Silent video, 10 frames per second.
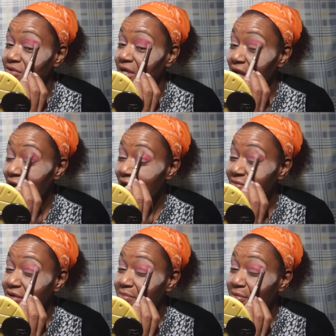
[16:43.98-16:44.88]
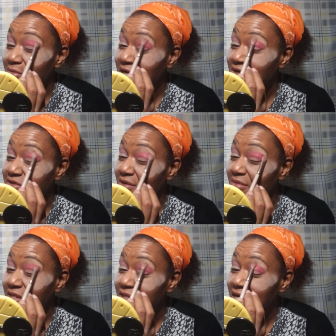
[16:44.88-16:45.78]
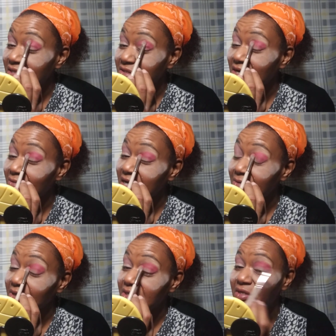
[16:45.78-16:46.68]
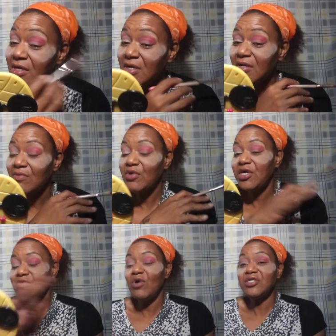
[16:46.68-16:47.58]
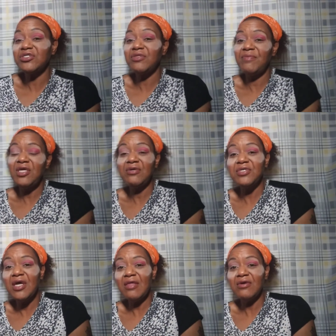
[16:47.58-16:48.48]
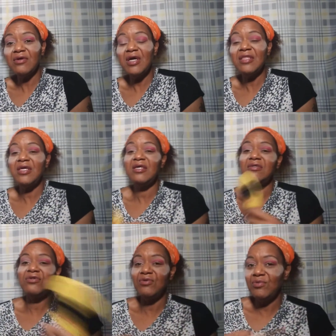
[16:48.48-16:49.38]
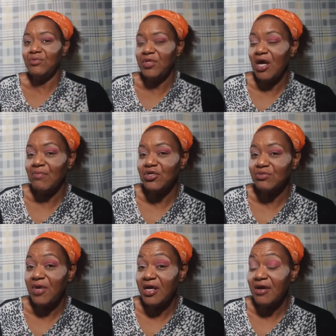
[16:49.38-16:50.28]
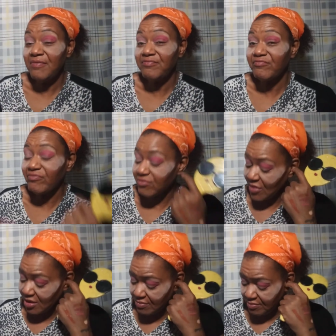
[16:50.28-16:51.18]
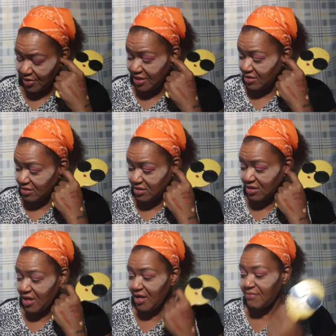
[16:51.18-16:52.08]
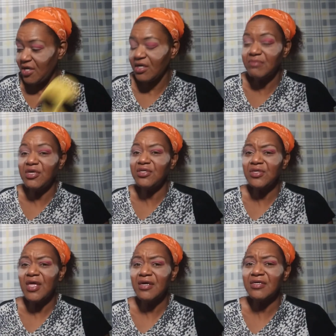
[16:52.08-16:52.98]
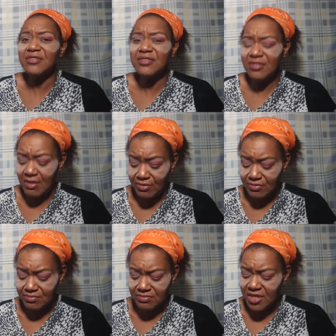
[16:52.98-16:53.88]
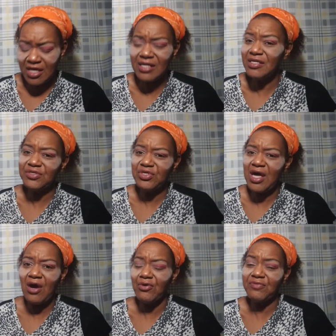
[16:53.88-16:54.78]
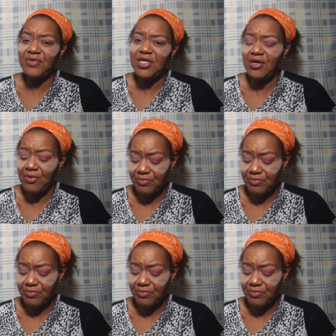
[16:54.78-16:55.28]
do a live and a premiere or something like that. That way it would we could watch the video together and then do the airbrush makeup. But I'm not going to be able to do that because that would take at least an hour video.